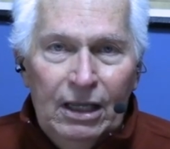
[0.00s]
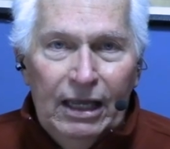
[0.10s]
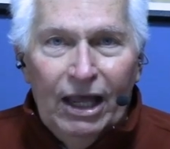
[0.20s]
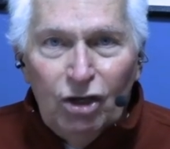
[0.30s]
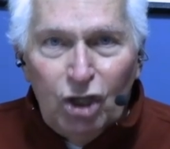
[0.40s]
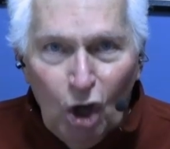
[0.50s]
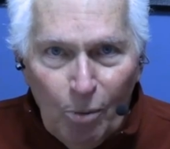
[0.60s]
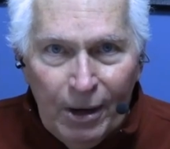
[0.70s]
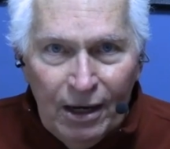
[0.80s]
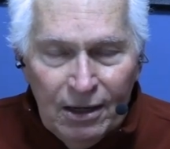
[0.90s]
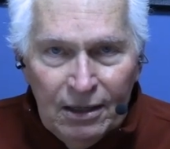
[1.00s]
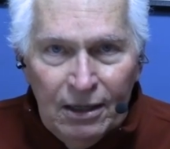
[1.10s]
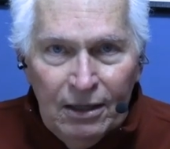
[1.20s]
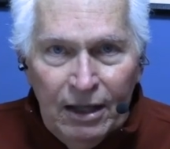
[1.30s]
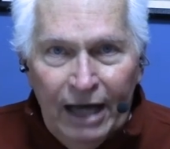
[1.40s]
in Cuba
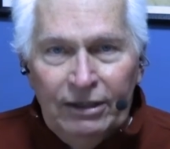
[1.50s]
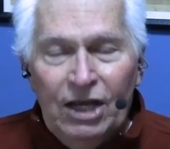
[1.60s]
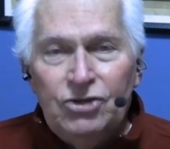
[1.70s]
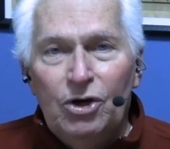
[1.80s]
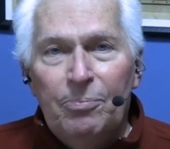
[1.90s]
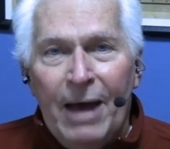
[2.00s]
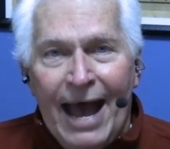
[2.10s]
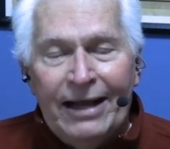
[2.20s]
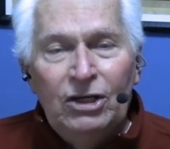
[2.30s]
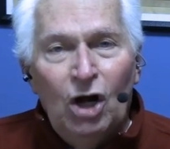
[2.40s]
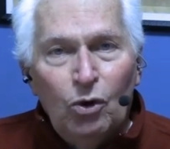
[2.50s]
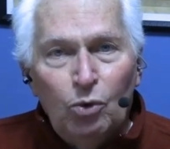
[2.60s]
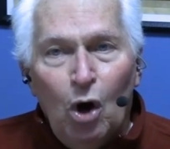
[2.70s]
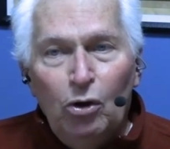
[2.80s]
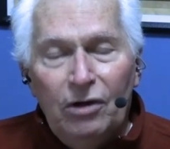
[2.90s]
unless you're packing a
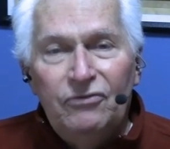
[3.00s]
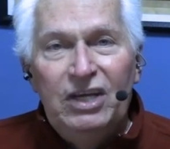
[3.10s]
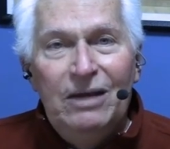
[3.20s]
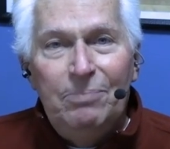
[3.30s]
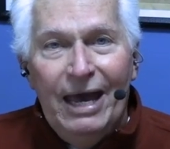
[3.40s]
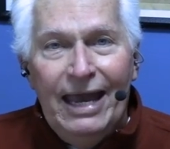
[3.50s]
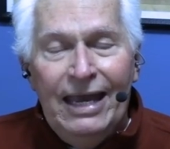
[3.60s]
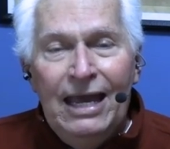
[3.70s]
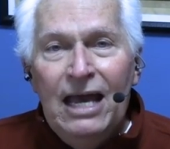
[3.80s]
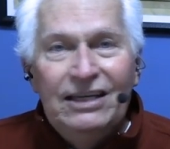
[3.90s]
roll of TP